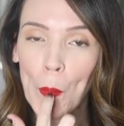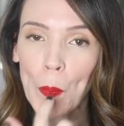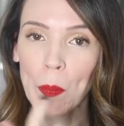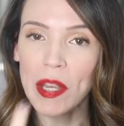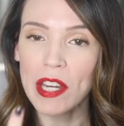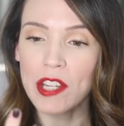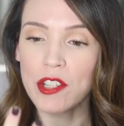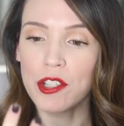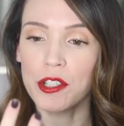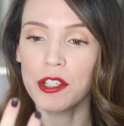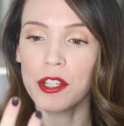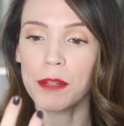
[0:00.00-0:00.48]

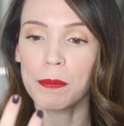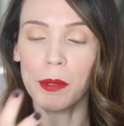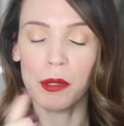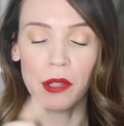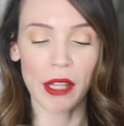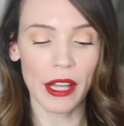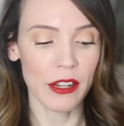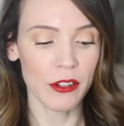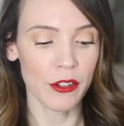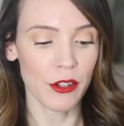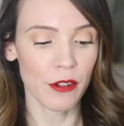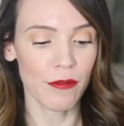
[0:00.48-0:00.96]
Make sure you pull
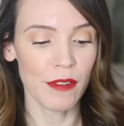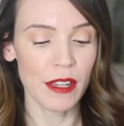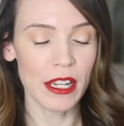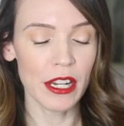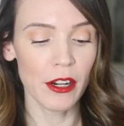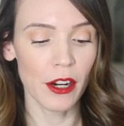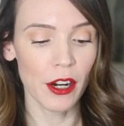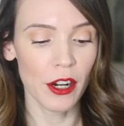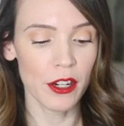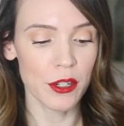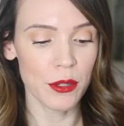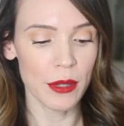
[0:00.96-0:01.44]
out your
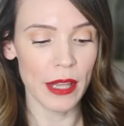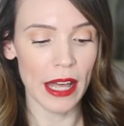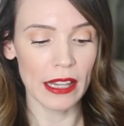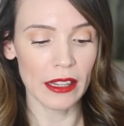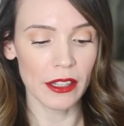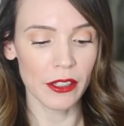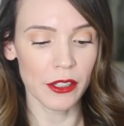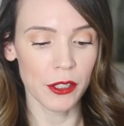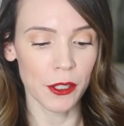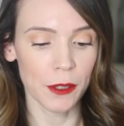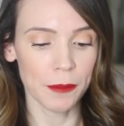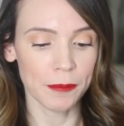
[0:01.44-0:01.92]
finger and do that
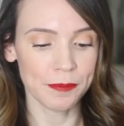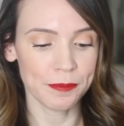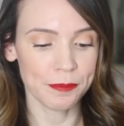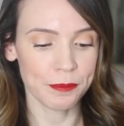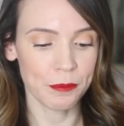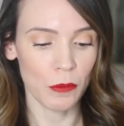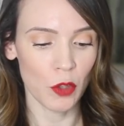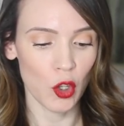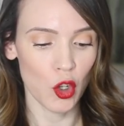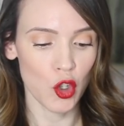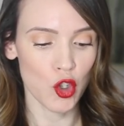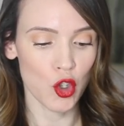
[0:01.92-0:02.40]
little
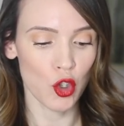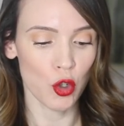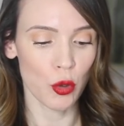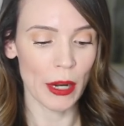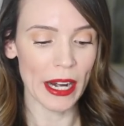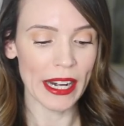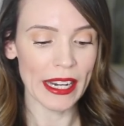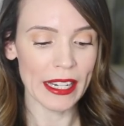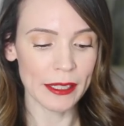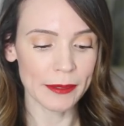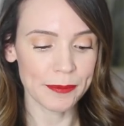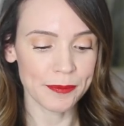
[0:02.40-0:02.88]

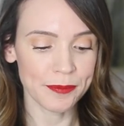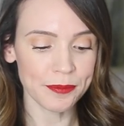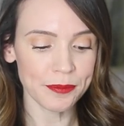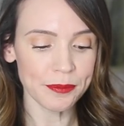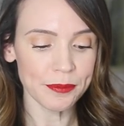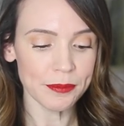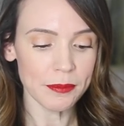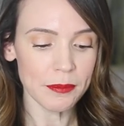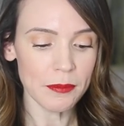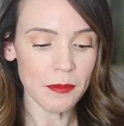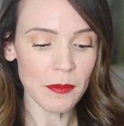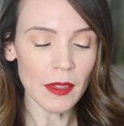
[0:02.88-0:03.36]
trick.
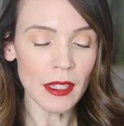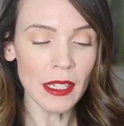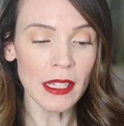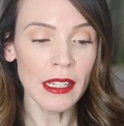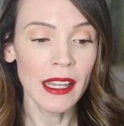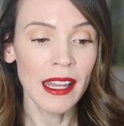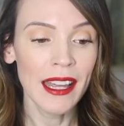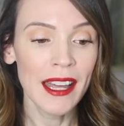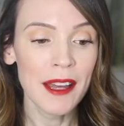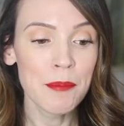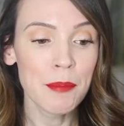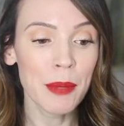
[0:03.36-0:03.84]

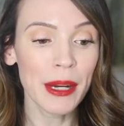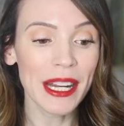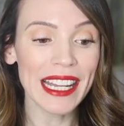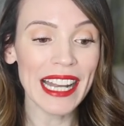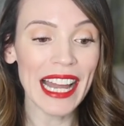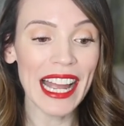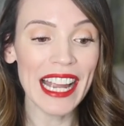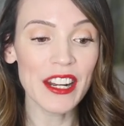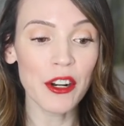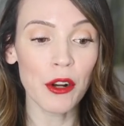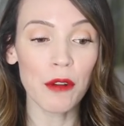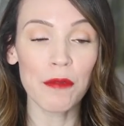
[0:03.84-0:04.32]
but
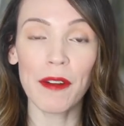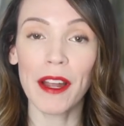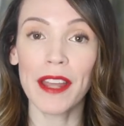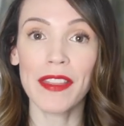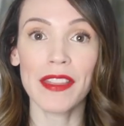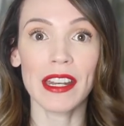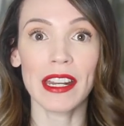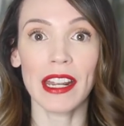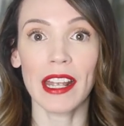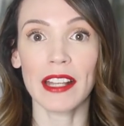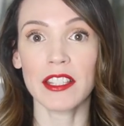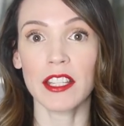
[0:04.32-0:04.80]
I don't find
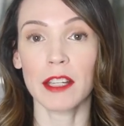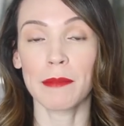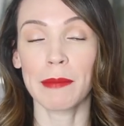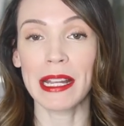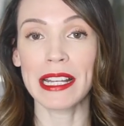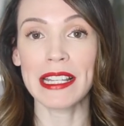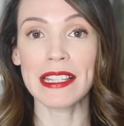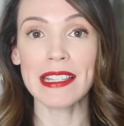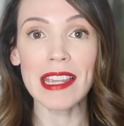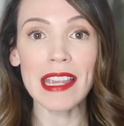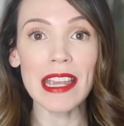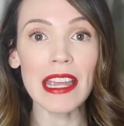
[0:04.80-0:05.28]
that it gets on
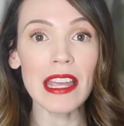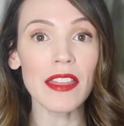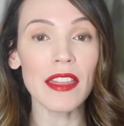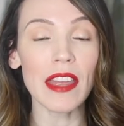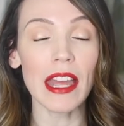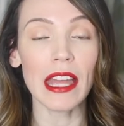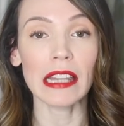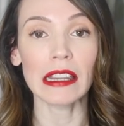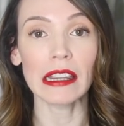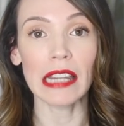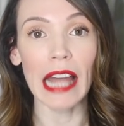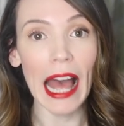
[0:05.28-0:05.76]
my teeth.
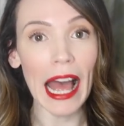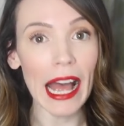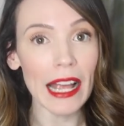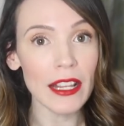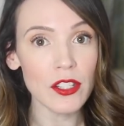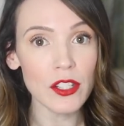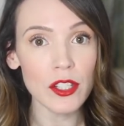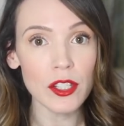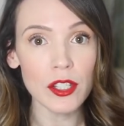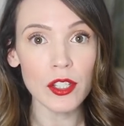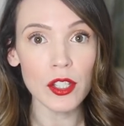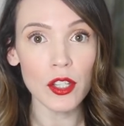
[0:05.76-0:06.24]
It
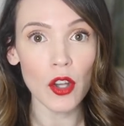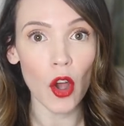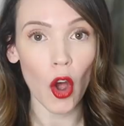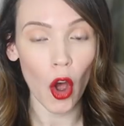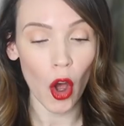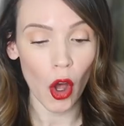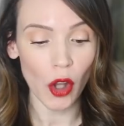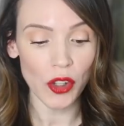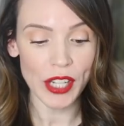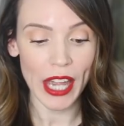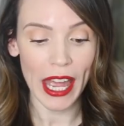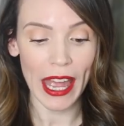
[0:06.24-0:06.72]
lasts
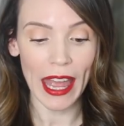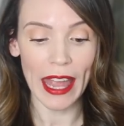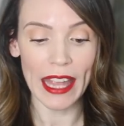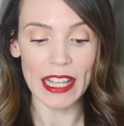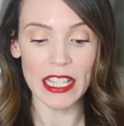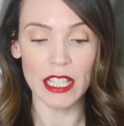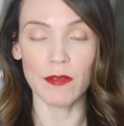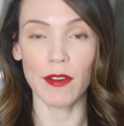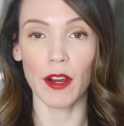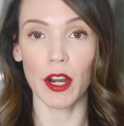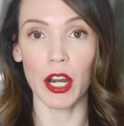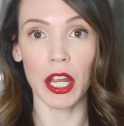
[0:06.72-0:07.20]
all day.
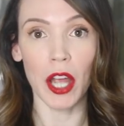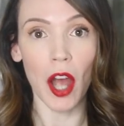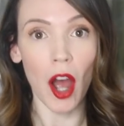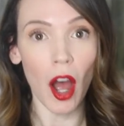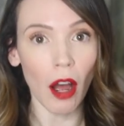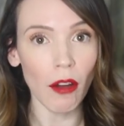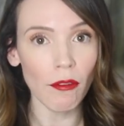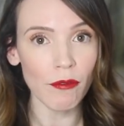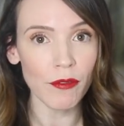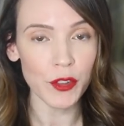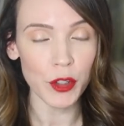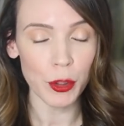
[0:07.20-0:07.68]
It's very
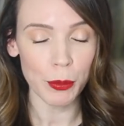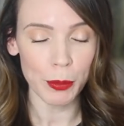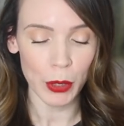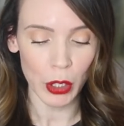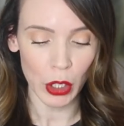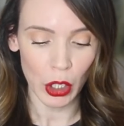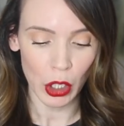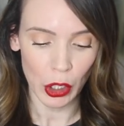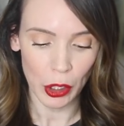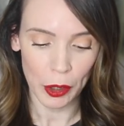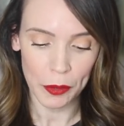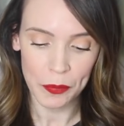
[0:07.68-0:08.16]

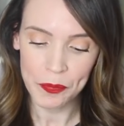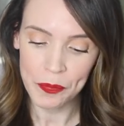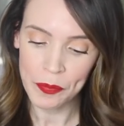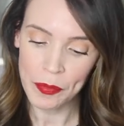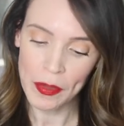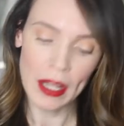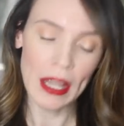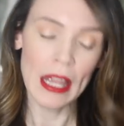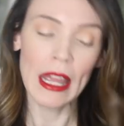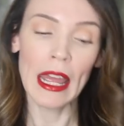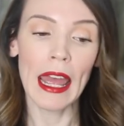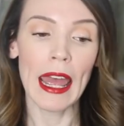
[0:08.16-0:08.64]
comfortable,
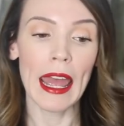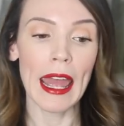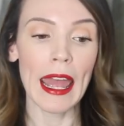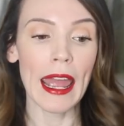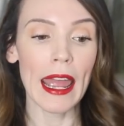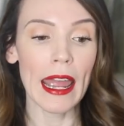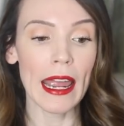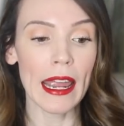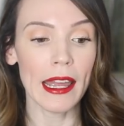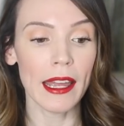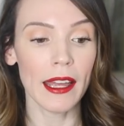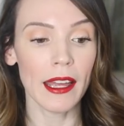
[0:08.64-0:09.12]

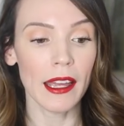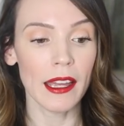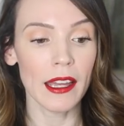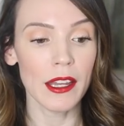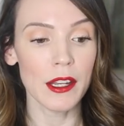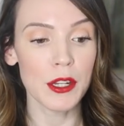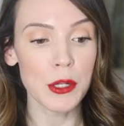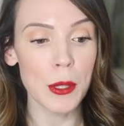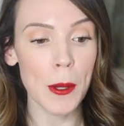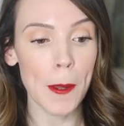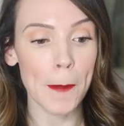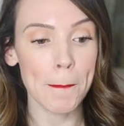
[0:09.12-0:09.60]

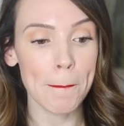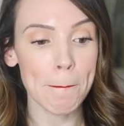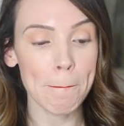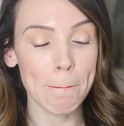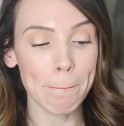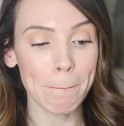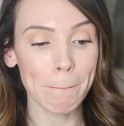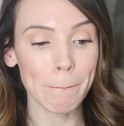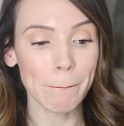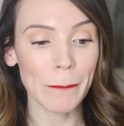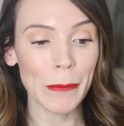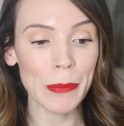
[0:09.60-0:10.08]
and
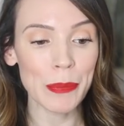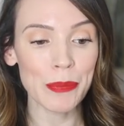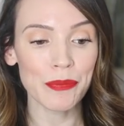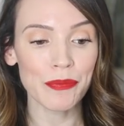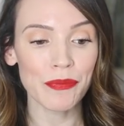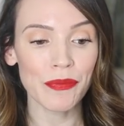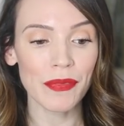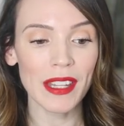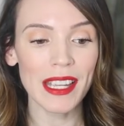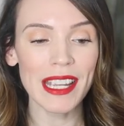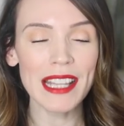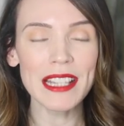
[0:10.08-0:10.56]

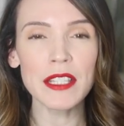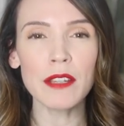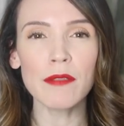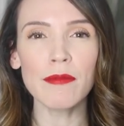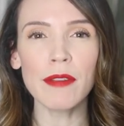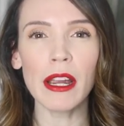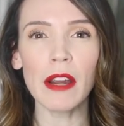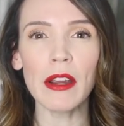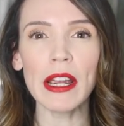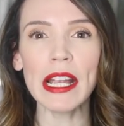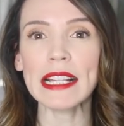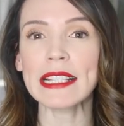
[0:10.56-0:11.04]
it's a
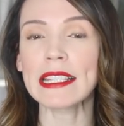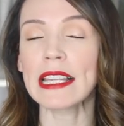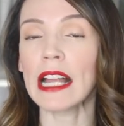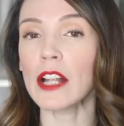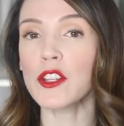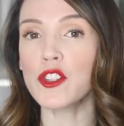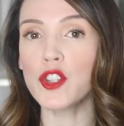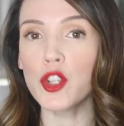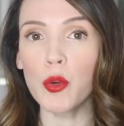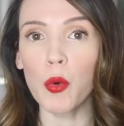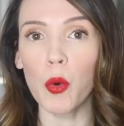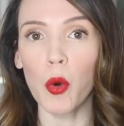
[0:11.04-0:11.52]
very, it's
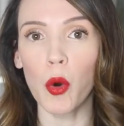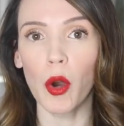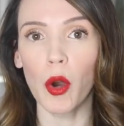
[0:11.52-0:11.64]
not too